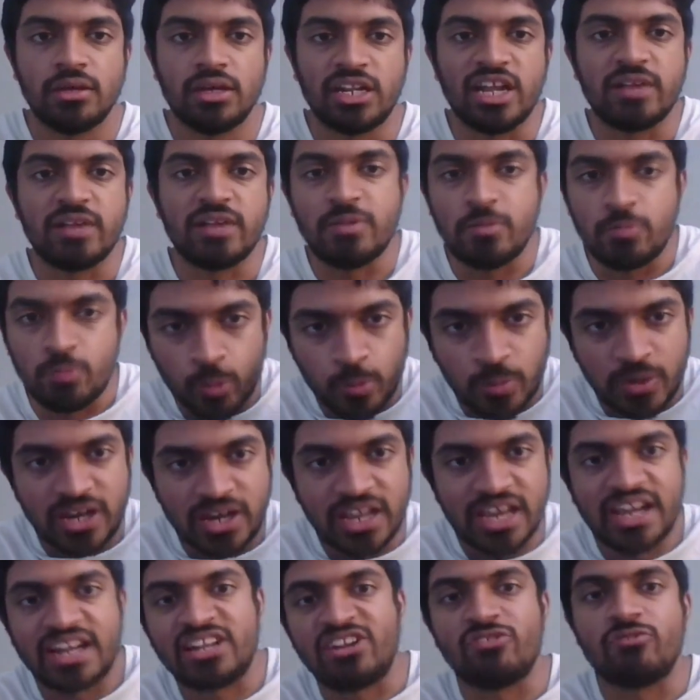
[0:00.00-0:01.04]
Let me put my
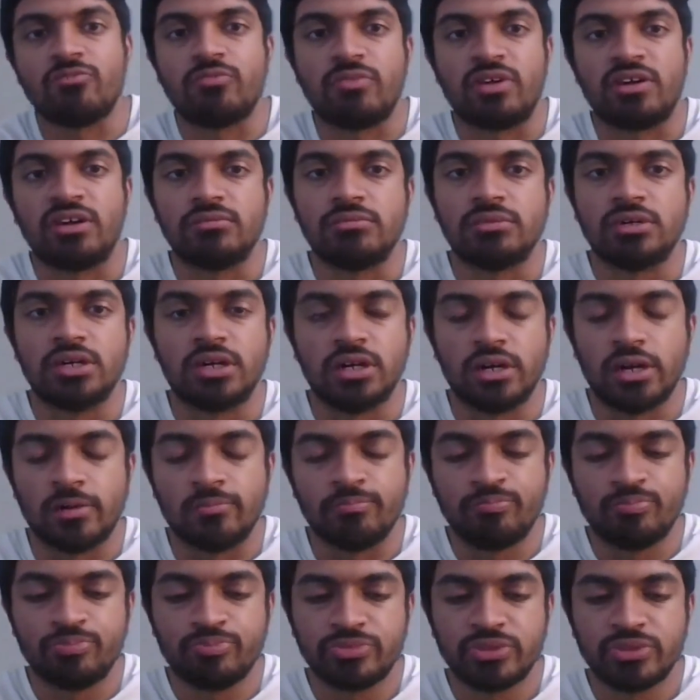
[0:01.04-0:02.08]
negative
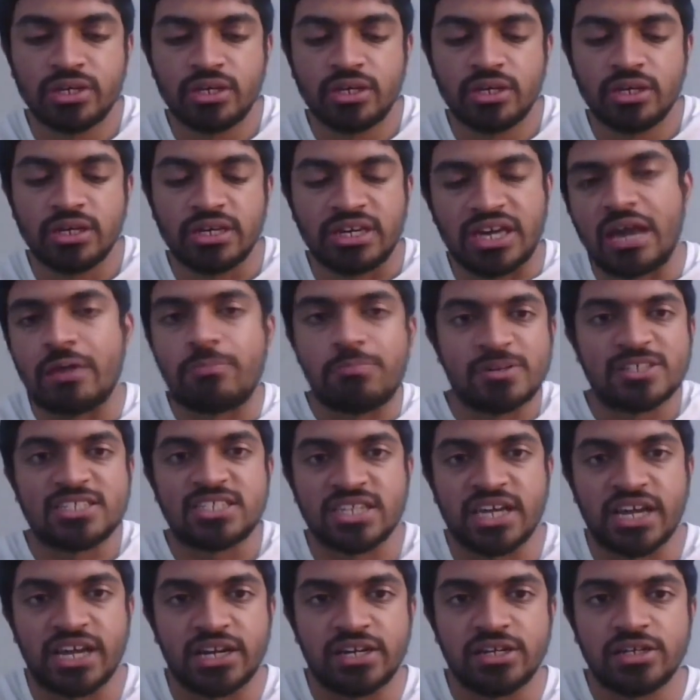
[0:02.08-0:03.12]
cap
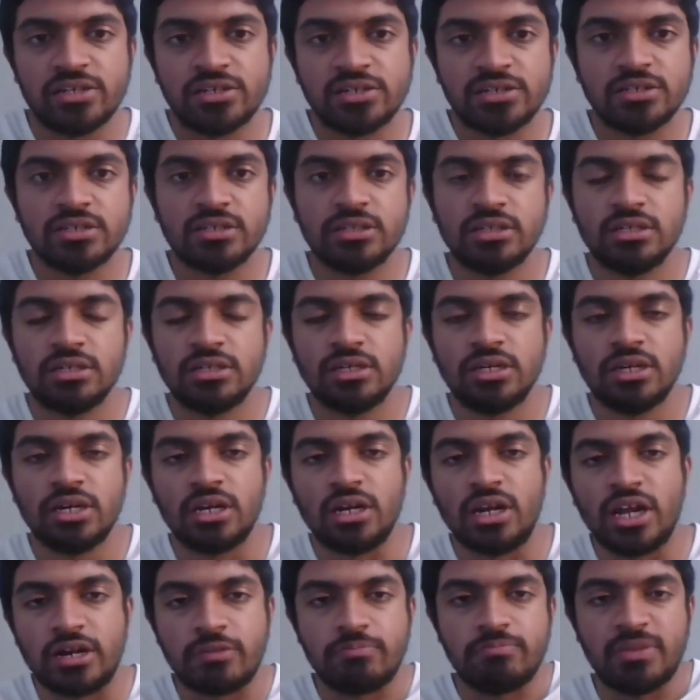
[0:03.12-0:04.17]
aside.
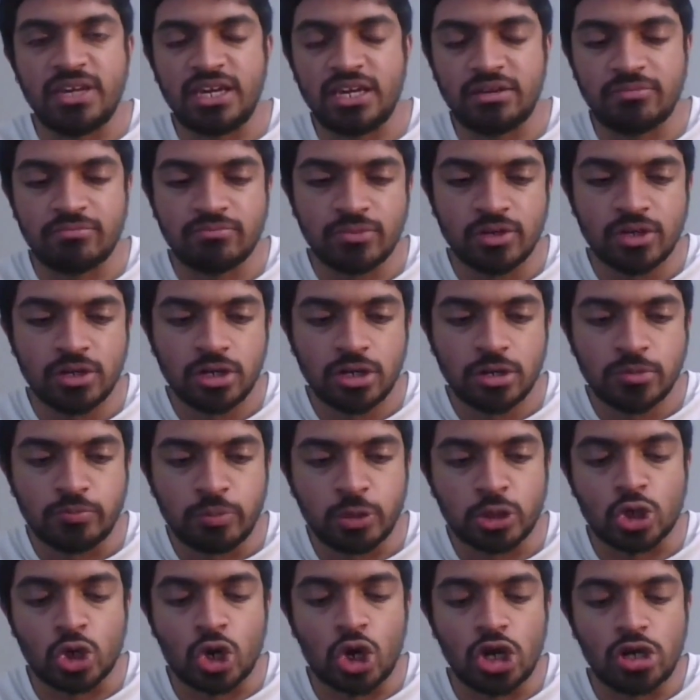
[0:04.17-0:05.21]
Let me
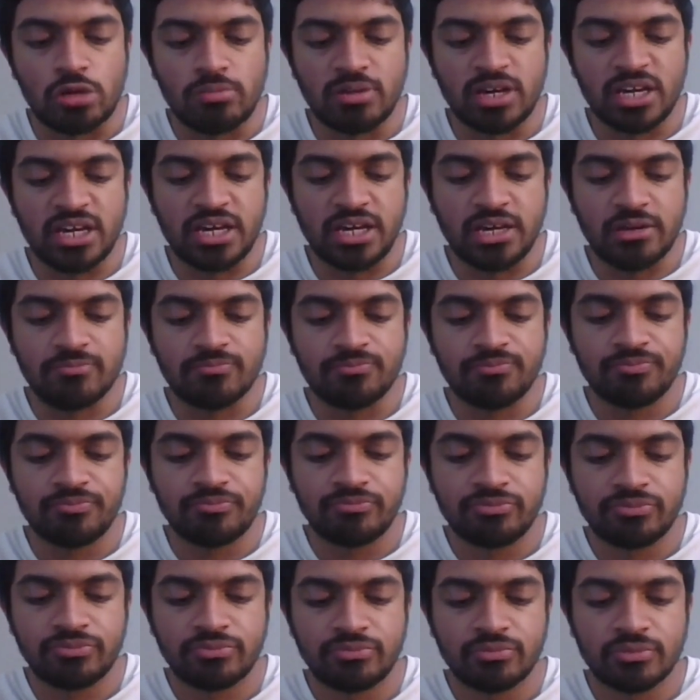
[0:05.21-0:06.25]
put all my
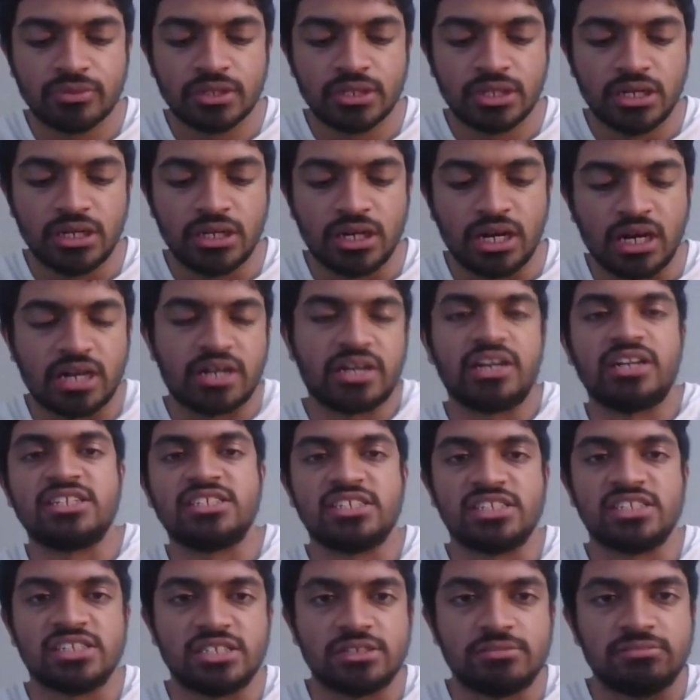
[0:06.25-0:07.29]

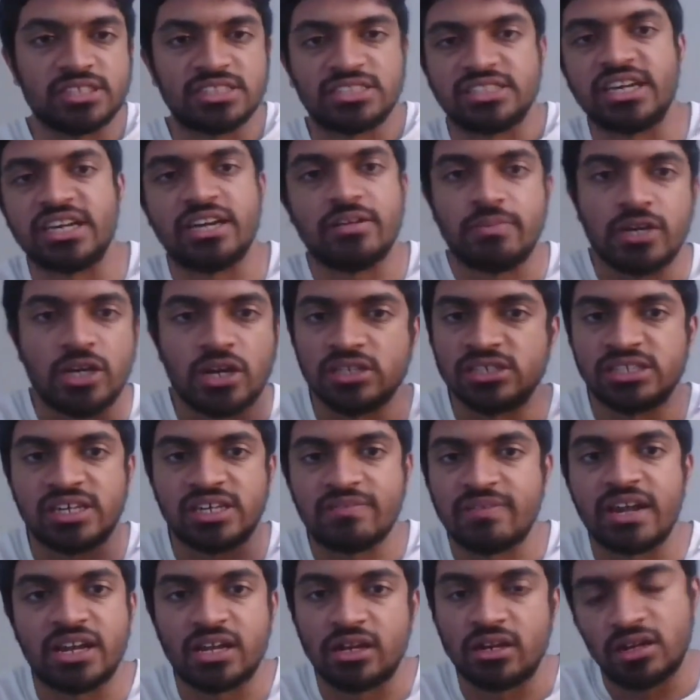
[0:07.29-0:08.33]
criticisms aside, because
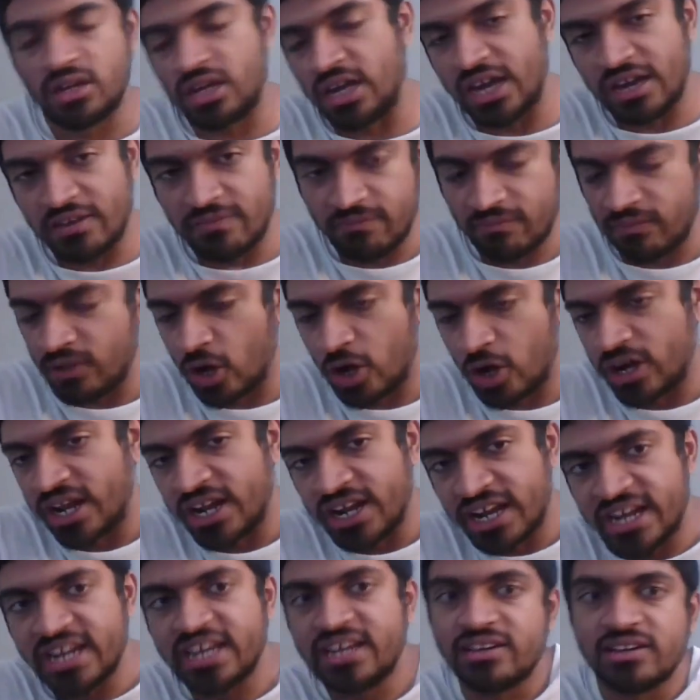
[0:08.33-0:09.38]
I've not
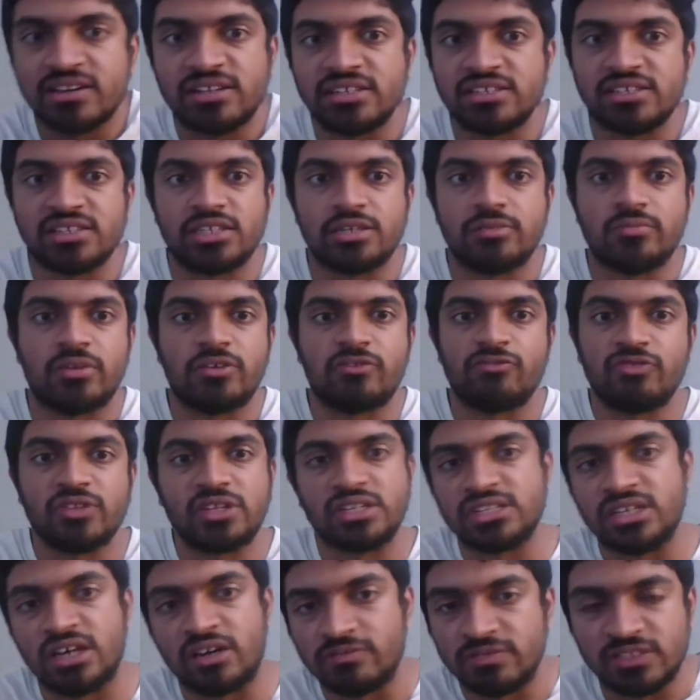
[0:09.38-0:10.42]
had any criticism
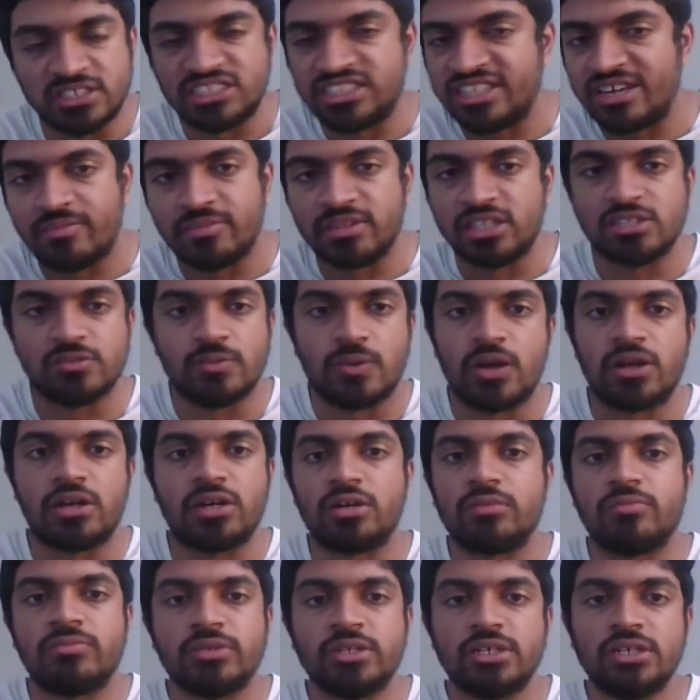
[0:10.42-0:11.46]
of this team in this World
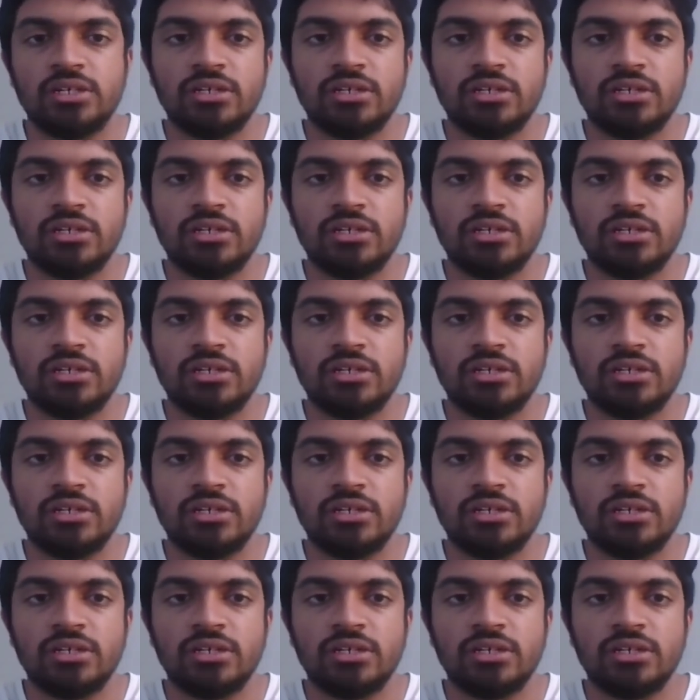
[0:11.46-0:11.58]
Cup.